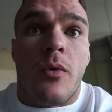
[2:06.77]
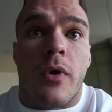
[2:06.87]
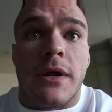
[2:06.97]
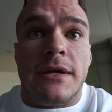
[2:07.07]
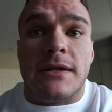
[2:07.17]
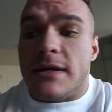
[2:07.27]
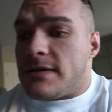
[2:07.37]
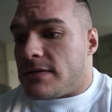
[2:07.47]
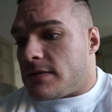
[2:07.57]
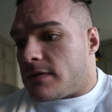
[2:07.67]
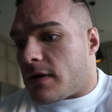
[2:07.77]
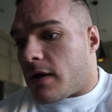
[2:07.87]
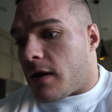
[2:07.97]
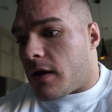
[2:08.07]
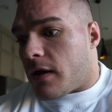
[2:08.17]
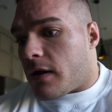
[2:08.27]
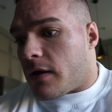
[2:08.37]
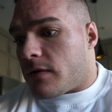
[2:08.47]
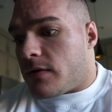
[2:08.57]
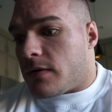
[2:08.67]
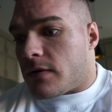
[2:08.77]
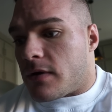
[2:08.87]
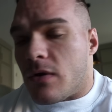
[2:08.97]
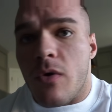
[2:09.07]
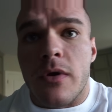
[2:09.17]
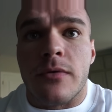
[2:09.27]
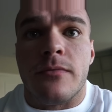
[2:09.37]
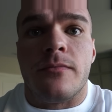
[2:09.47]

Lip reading: We're gonna eat this and get going.